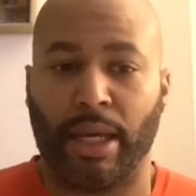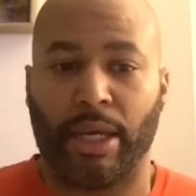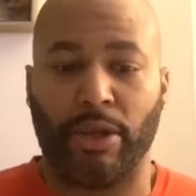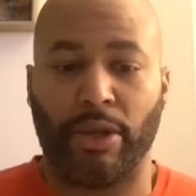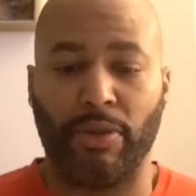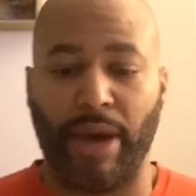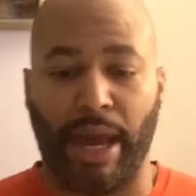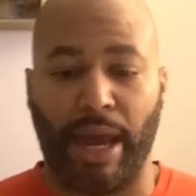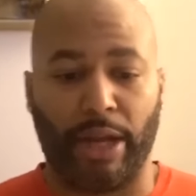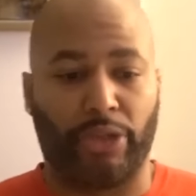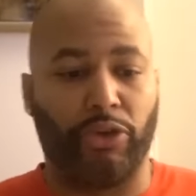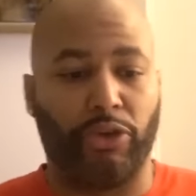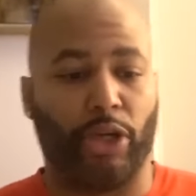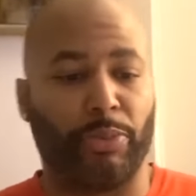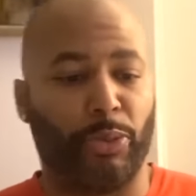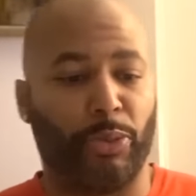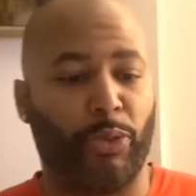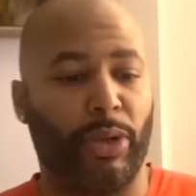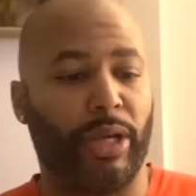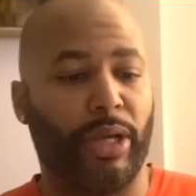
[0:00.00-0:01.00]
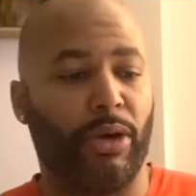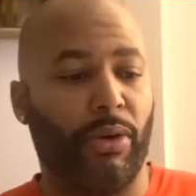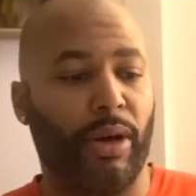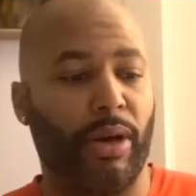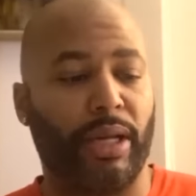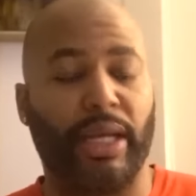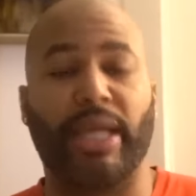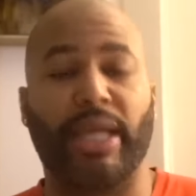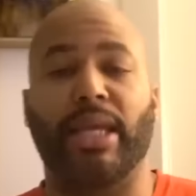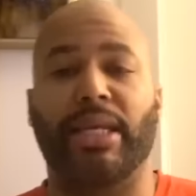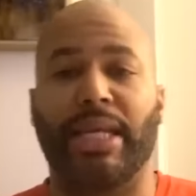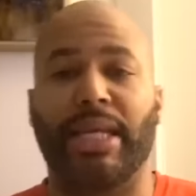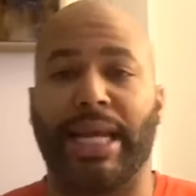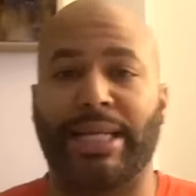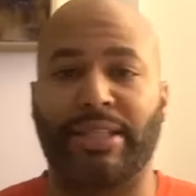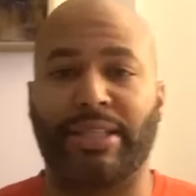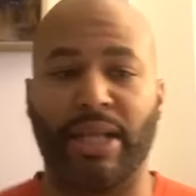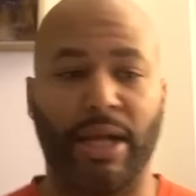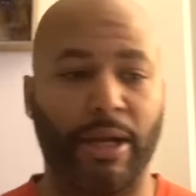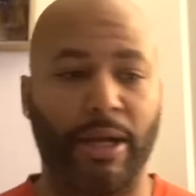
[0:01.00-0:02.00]
You got a choice between going and getting your dick
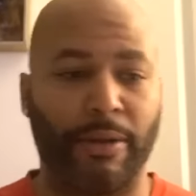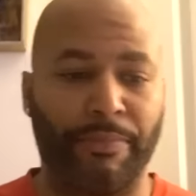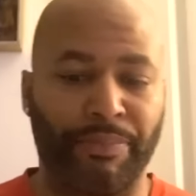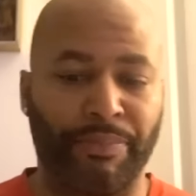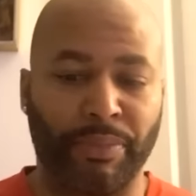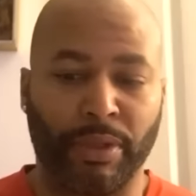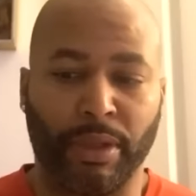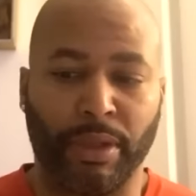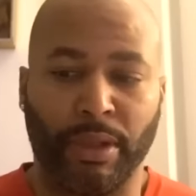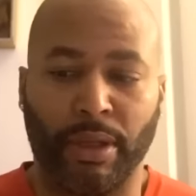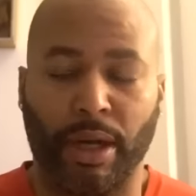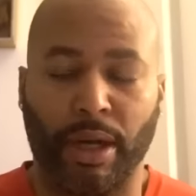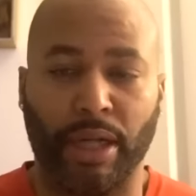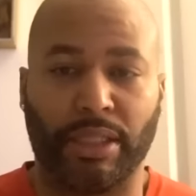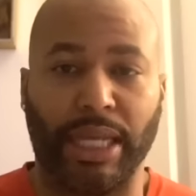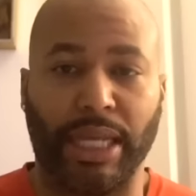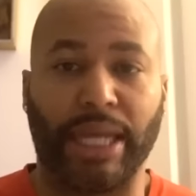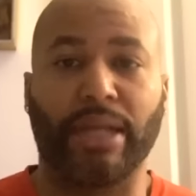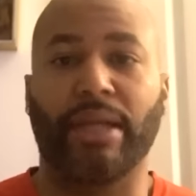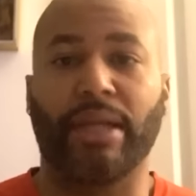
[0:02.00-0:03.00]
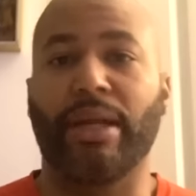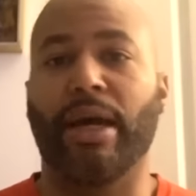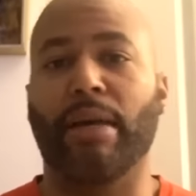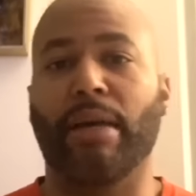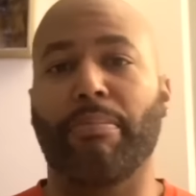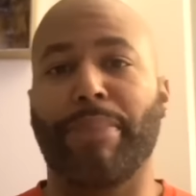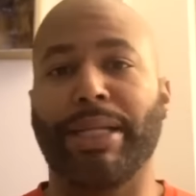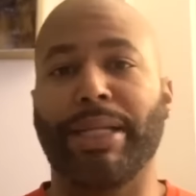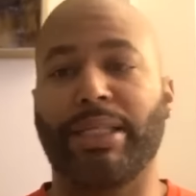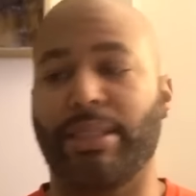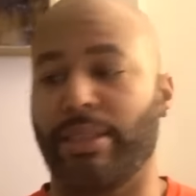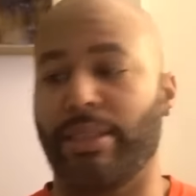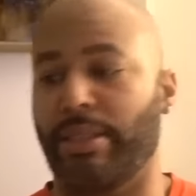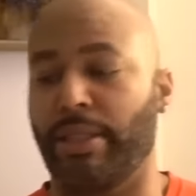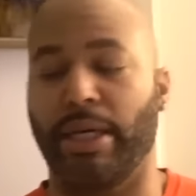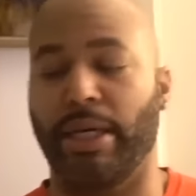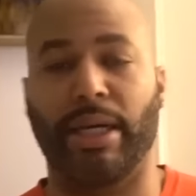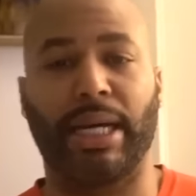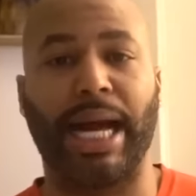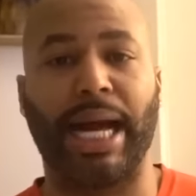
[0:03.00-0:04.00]
sucked or taking another bitch
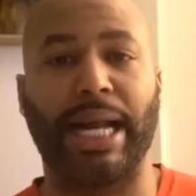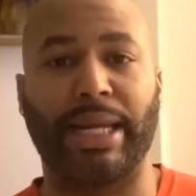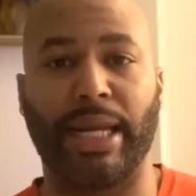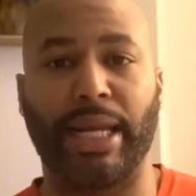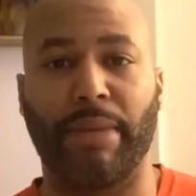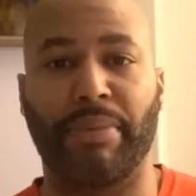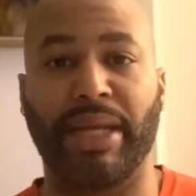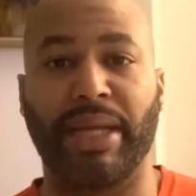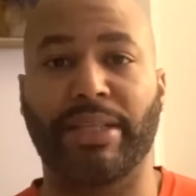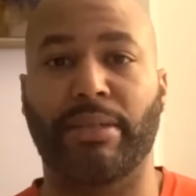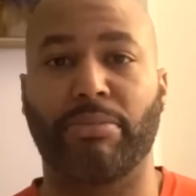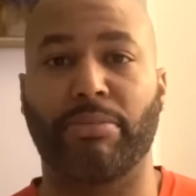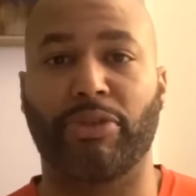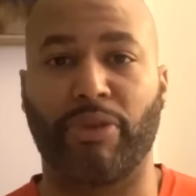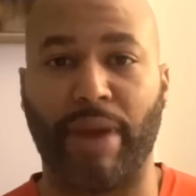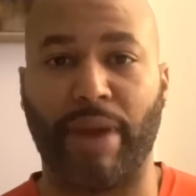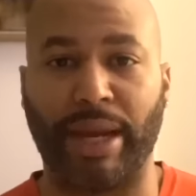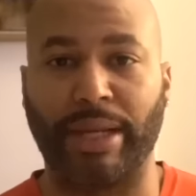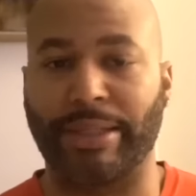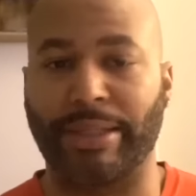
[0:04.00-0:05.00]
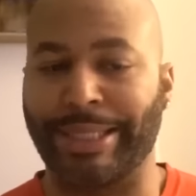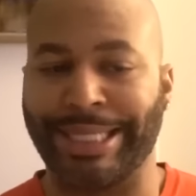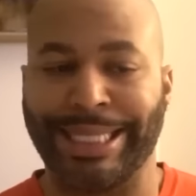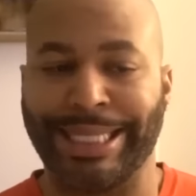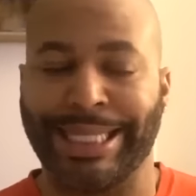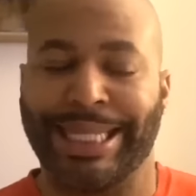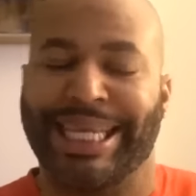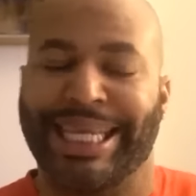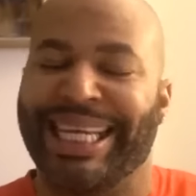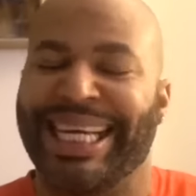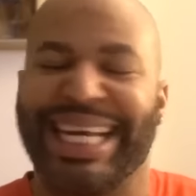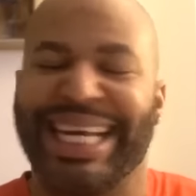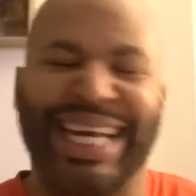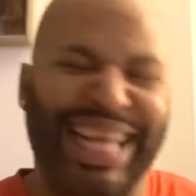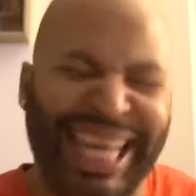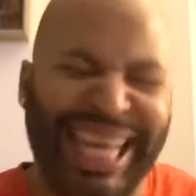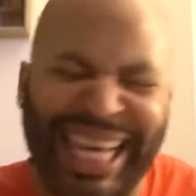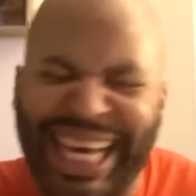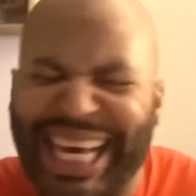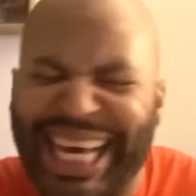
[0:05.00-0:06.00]
to goddamn get some drinks.
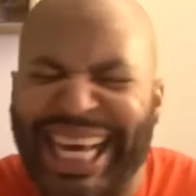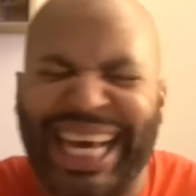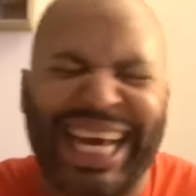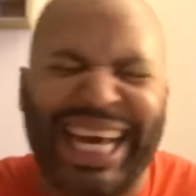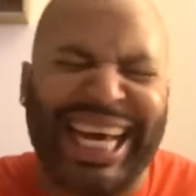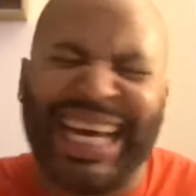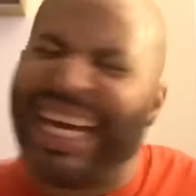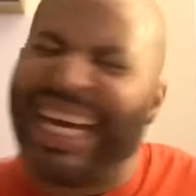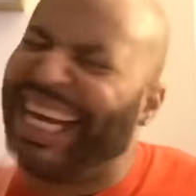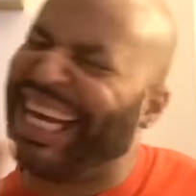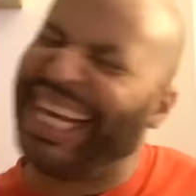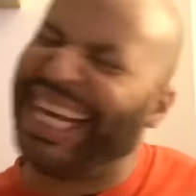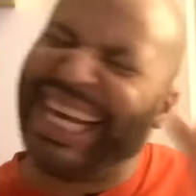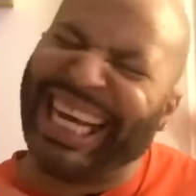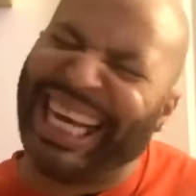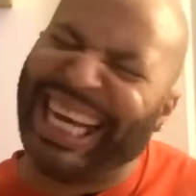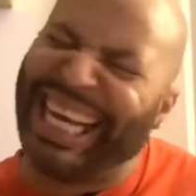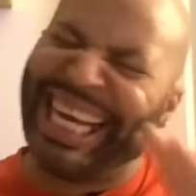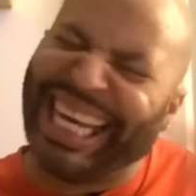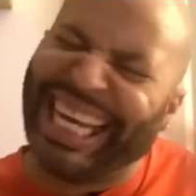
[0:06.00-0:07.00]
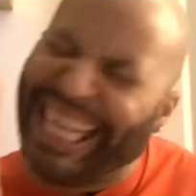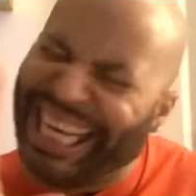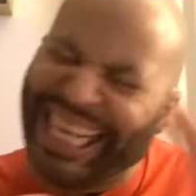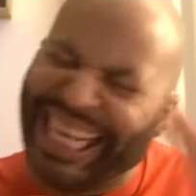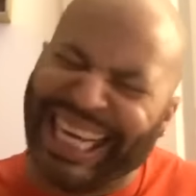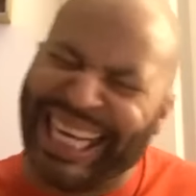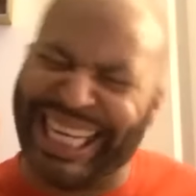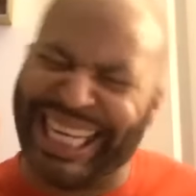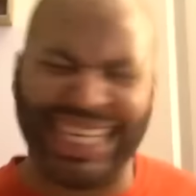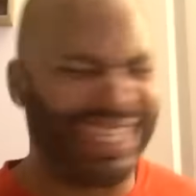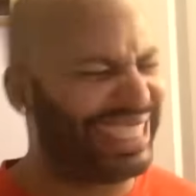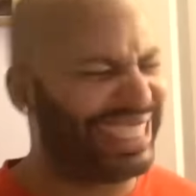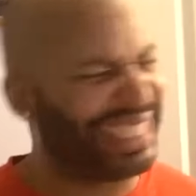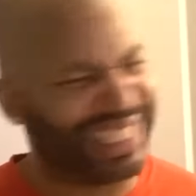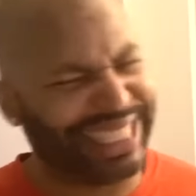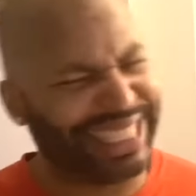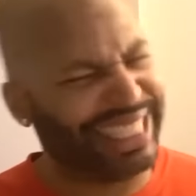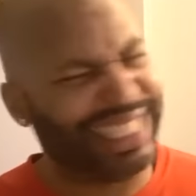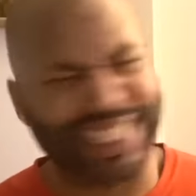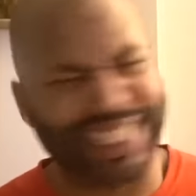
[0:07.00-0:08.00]
That
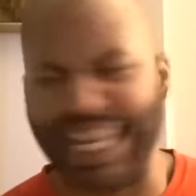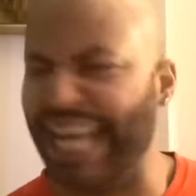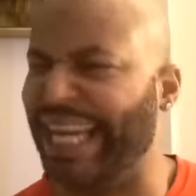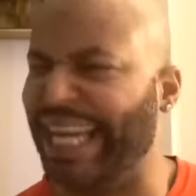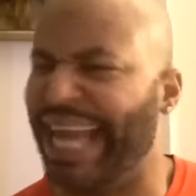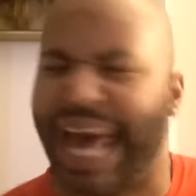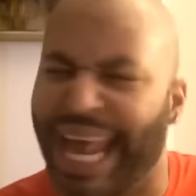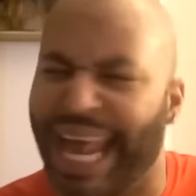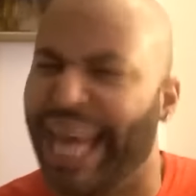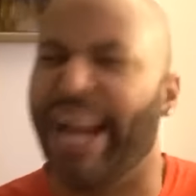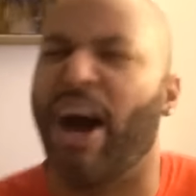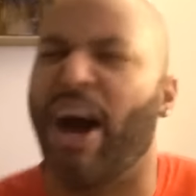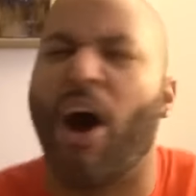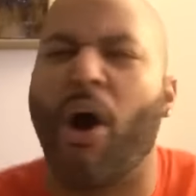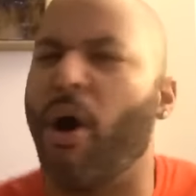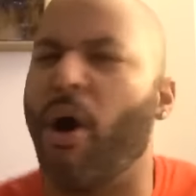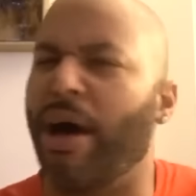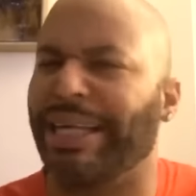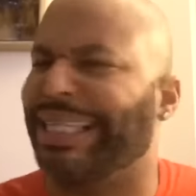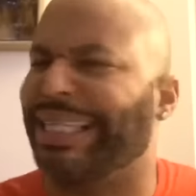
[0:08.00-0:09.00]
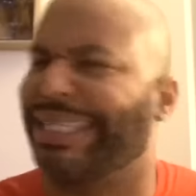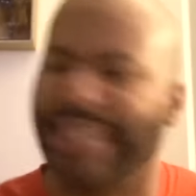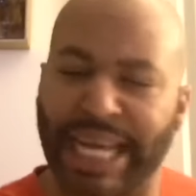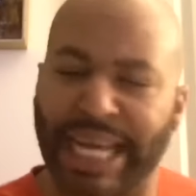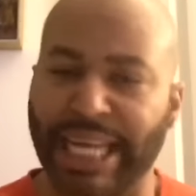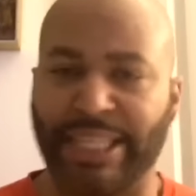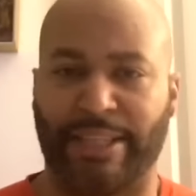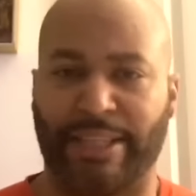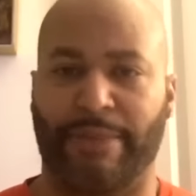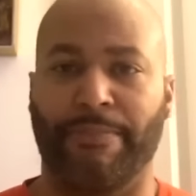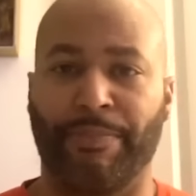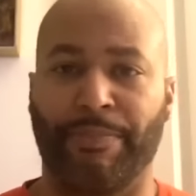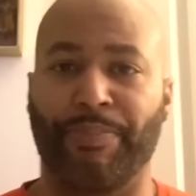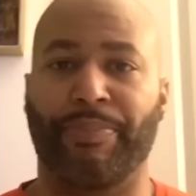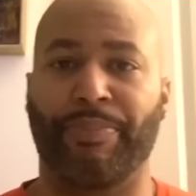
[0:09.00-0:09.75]
ain't a hard decision.